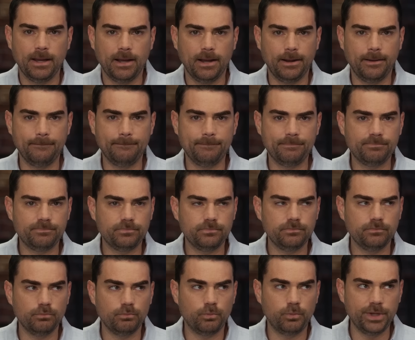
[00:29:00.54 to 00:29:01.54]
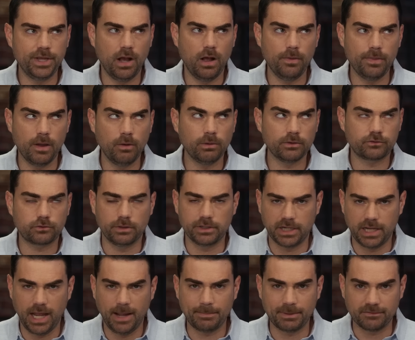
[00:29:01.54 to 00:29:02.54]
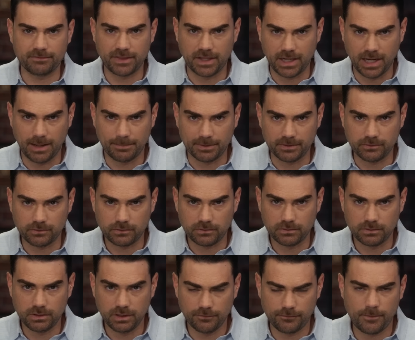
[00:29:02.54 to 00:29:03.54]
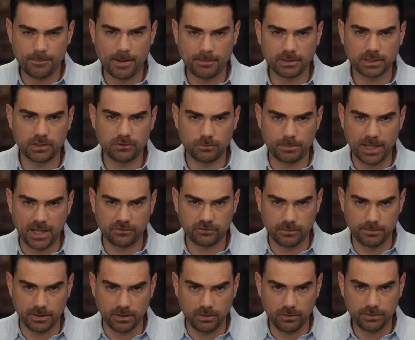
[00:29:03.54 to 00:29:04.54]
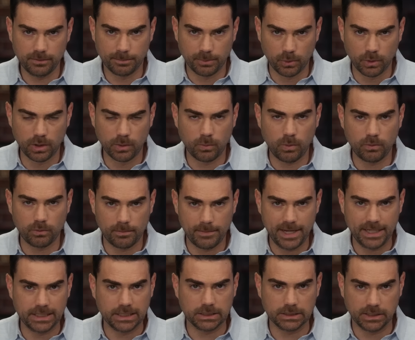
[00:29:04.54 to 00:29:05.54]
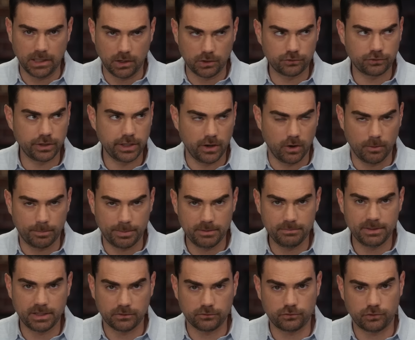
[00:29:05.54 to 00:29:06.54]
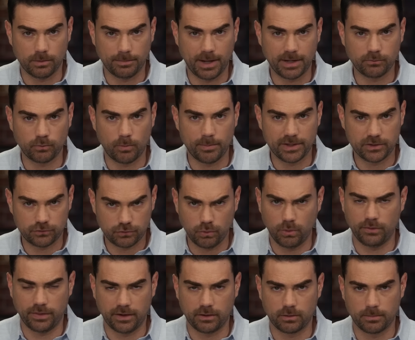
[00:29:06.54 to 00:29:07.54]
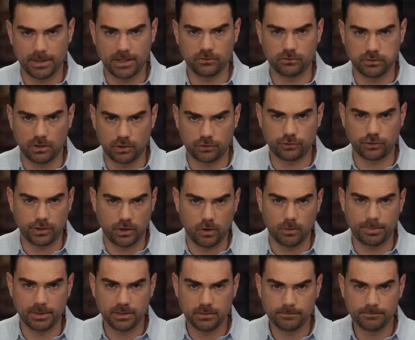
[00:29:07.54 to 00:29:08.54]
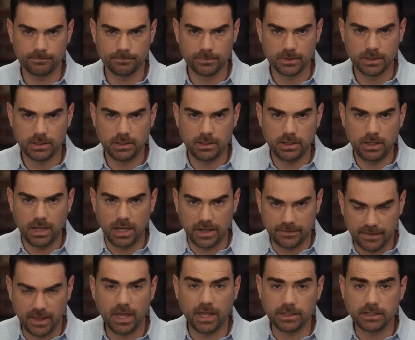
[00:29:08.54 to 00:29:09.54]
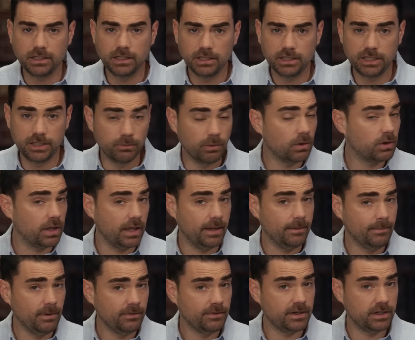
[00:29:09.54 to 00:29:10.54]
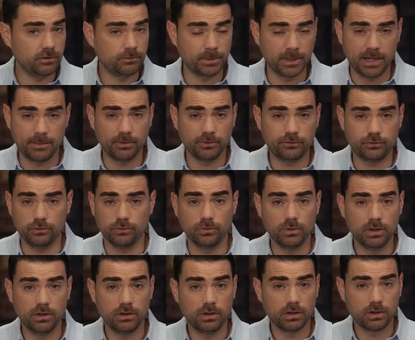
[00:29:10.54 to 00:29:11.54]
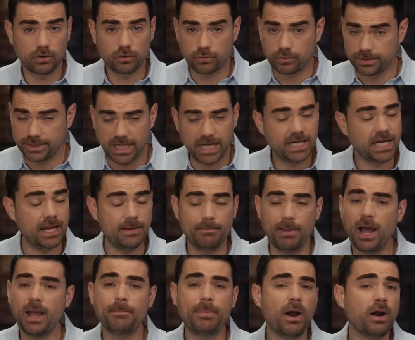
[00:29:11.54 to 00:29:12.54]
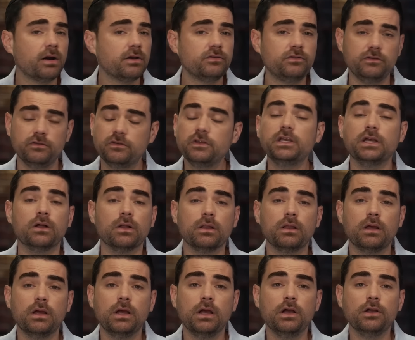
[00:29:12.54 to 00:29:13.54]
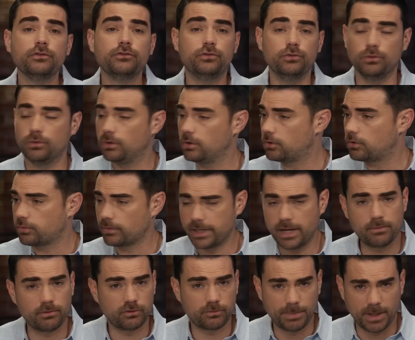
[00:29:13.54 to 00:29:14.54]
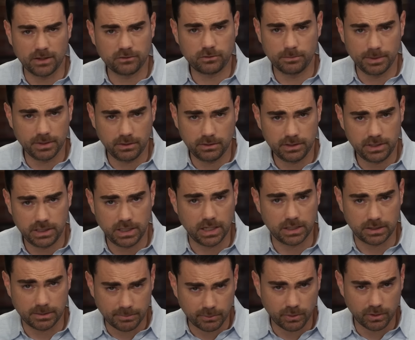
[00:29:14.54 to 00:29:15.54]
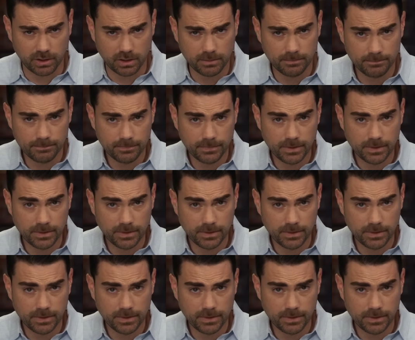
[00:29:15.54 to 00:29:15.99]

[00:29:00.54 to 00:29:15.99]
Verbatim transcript: Um, we all know what's going to happen if that happens. If Republicans pass the bill, the border will remain largely open because Joe Biden will make sure that it remains largely open. And then he will claim that he's been able to create a bipartisan deal to create responsibility at the border.